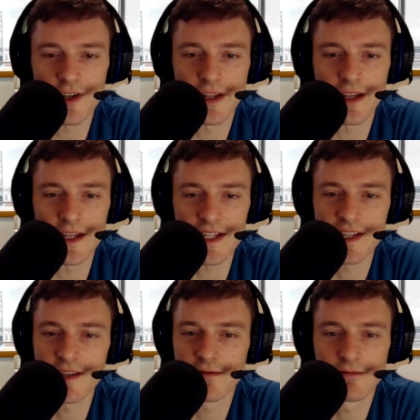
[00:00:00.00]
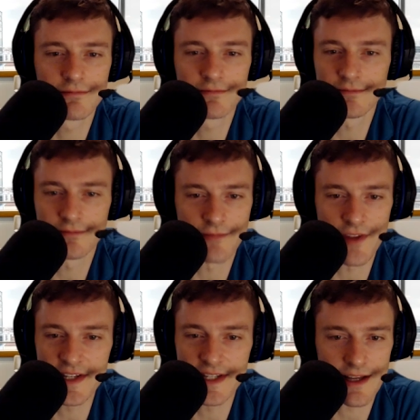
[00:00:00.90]
then is,
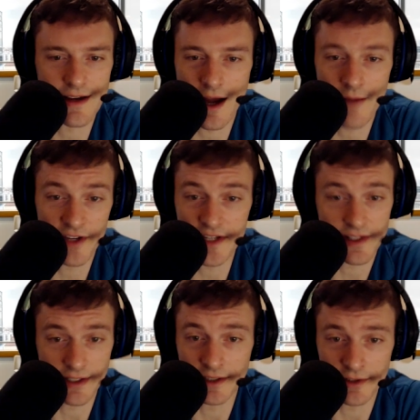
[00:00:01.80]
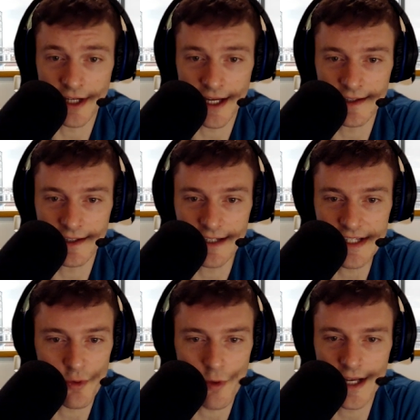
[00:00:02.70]
this is obviously a good idea,
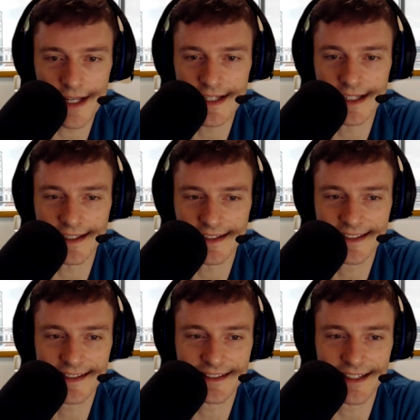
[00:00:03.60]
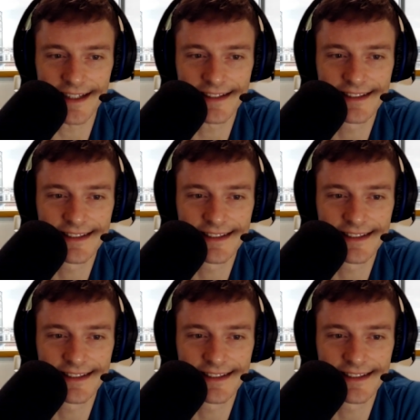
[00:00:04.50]
so why doesn't it exist yet?